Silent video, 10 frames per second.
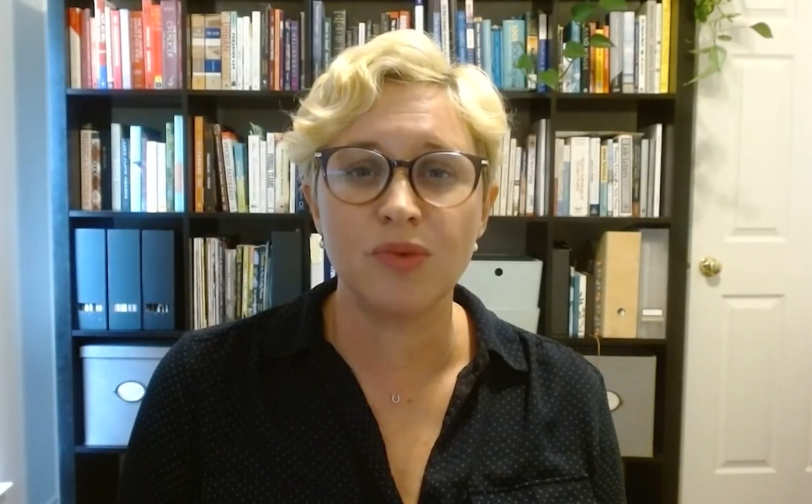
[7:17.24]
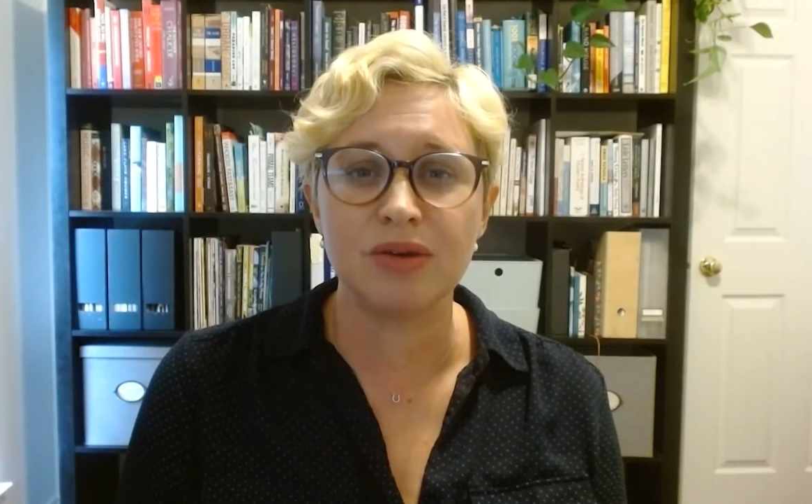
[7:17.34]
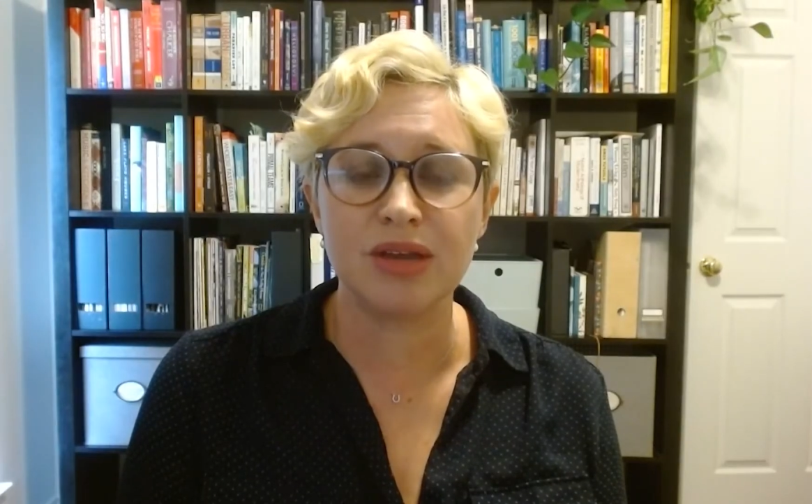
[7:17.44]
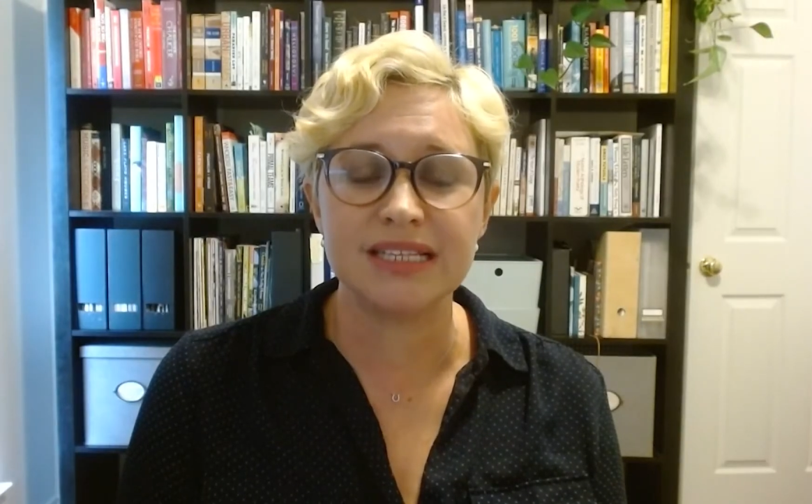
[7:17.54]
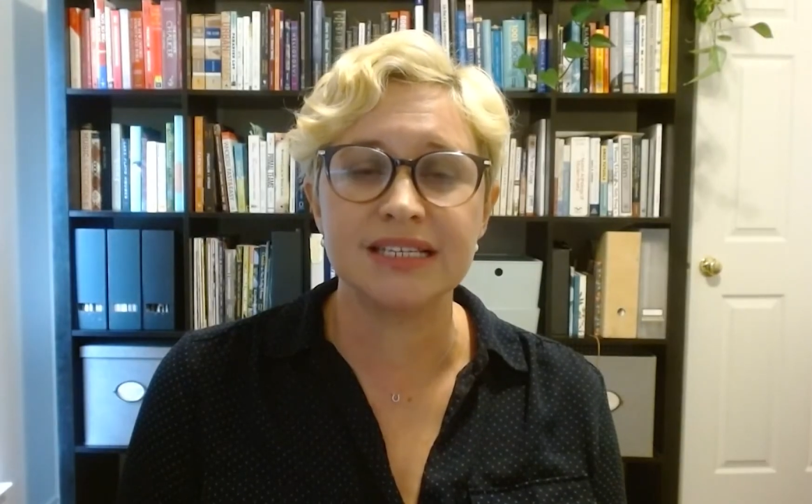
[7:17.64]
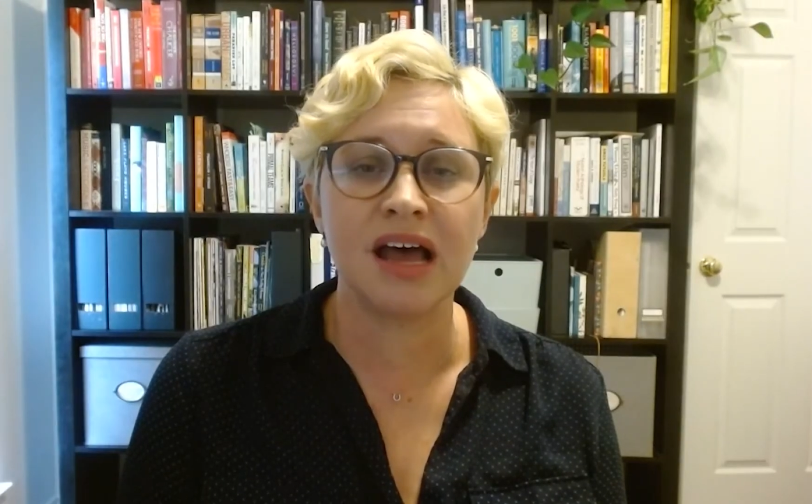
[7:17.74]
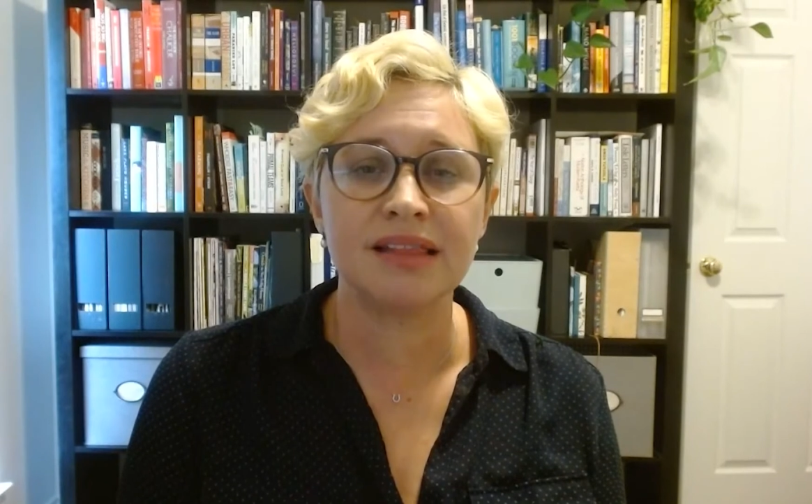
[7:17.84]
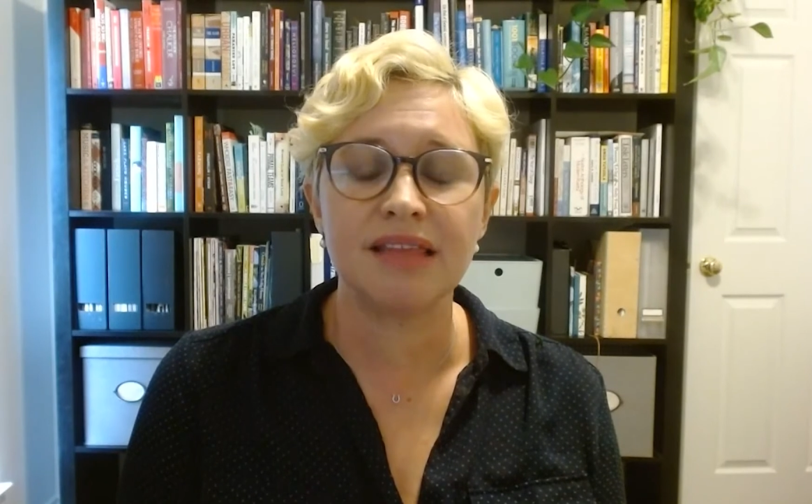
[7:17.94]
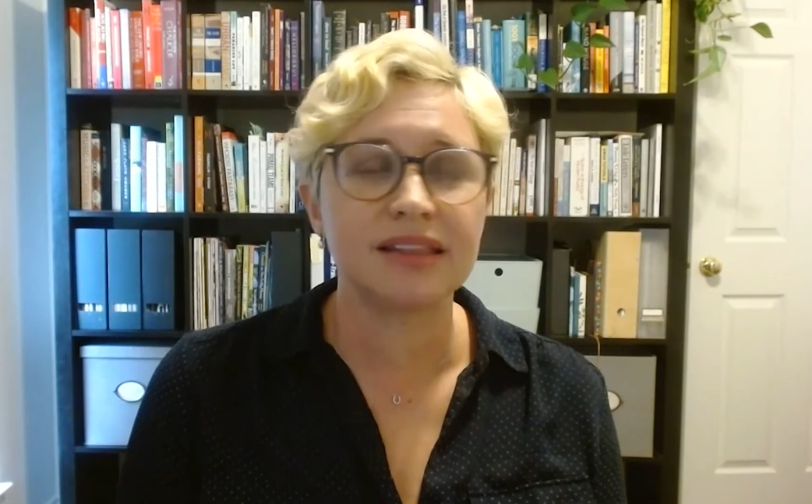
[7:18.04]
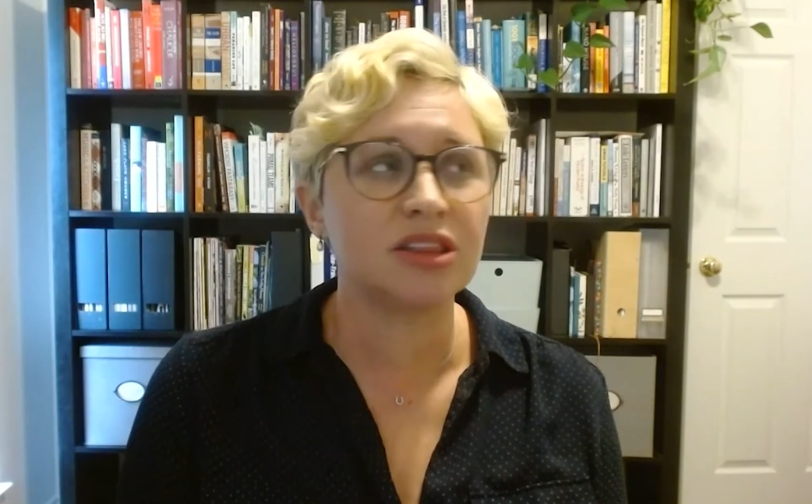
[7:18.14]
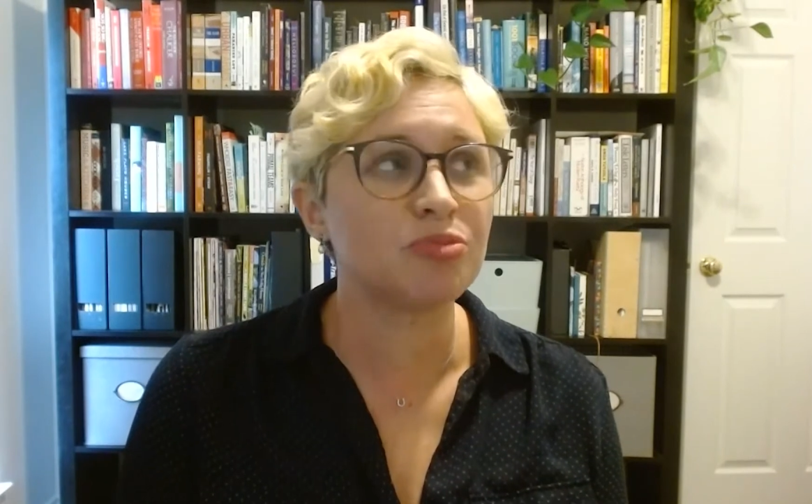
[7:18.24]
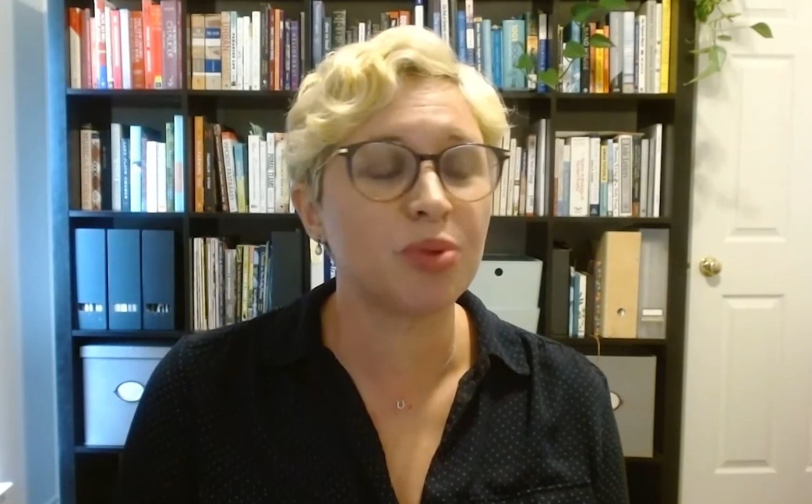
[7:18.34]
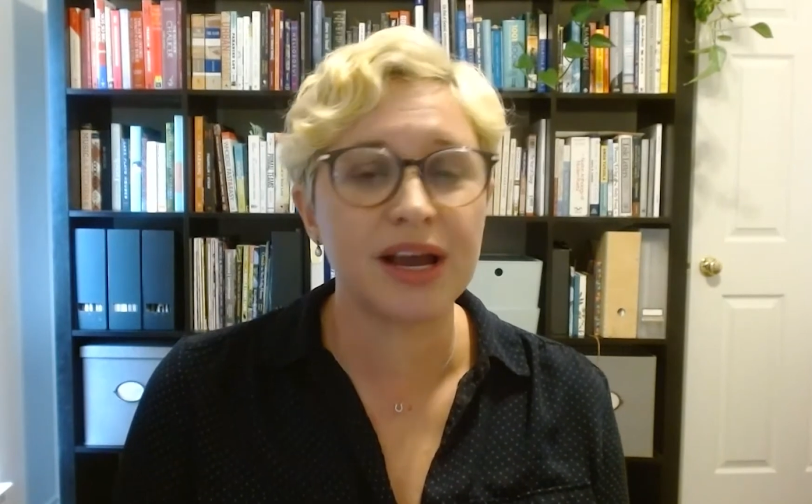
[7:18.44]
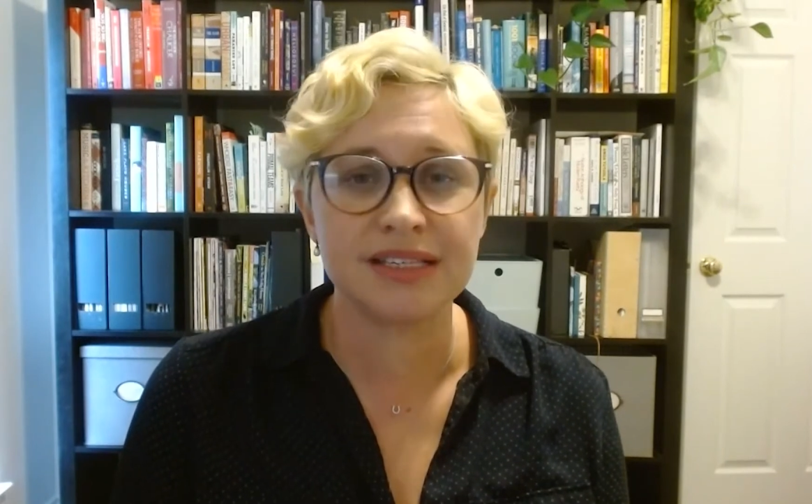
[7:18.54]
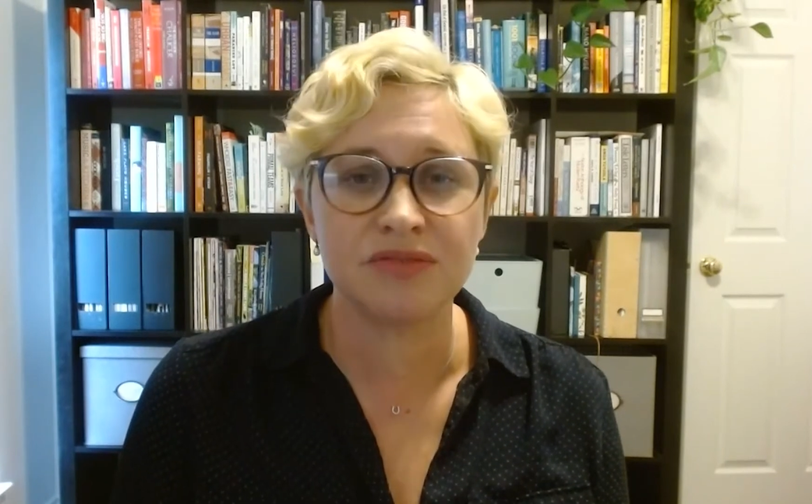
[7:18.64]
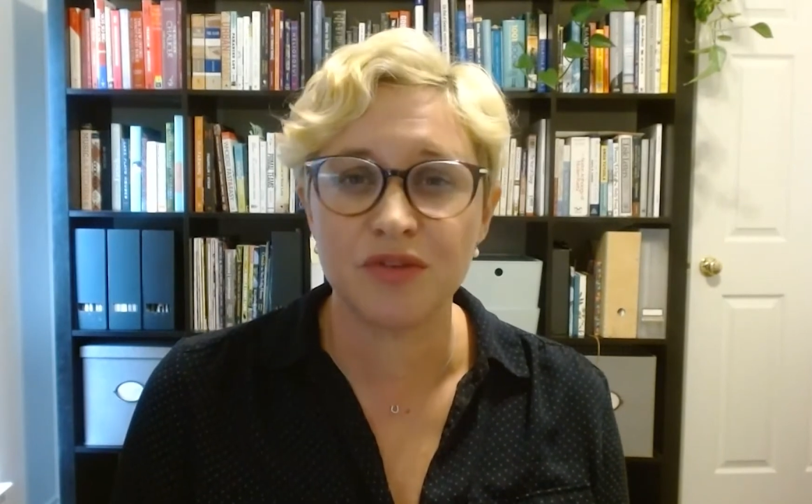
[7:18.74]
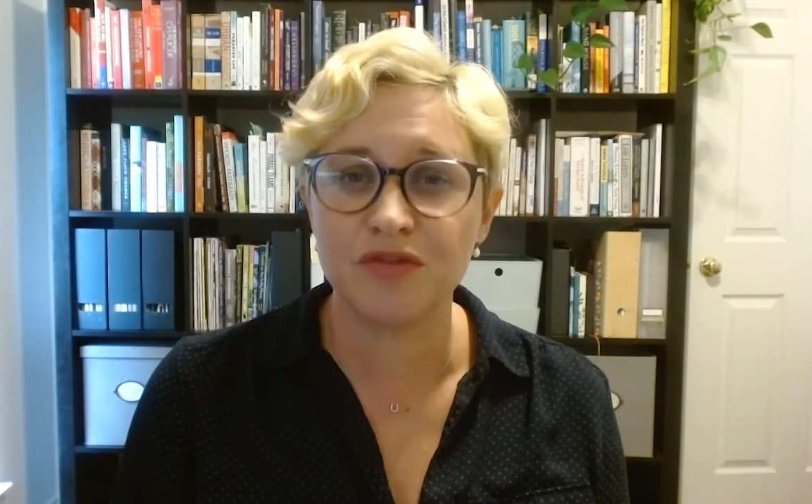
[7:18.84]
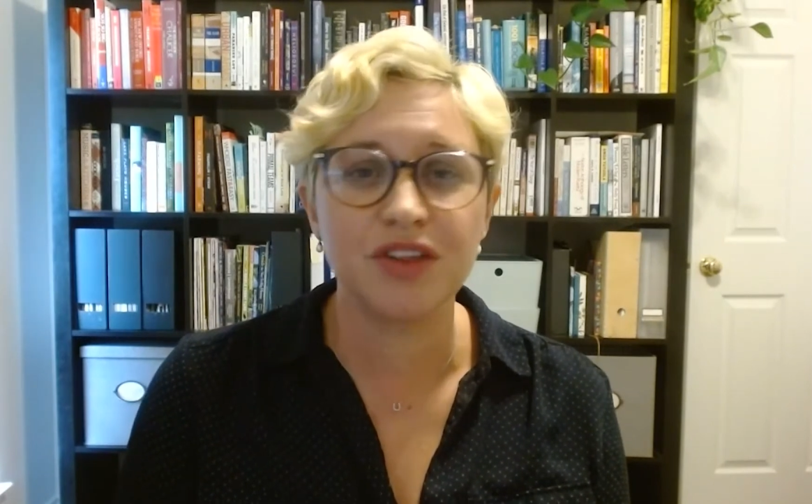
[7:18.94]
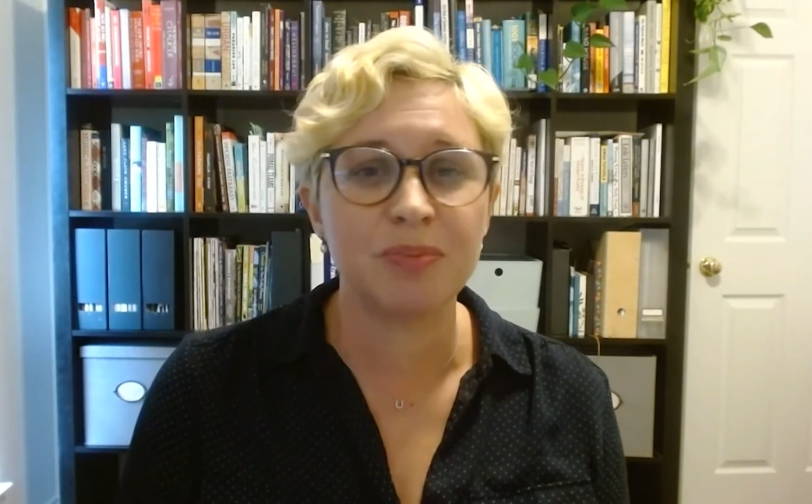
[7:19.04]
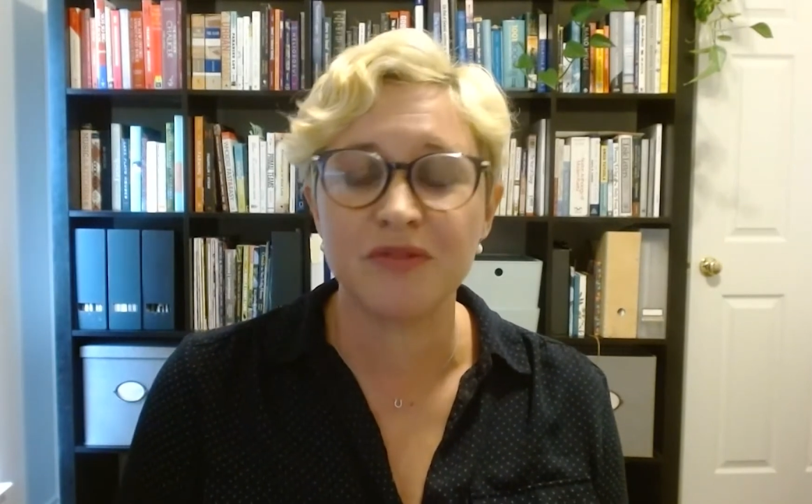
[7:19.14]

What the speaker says: it's not like the flip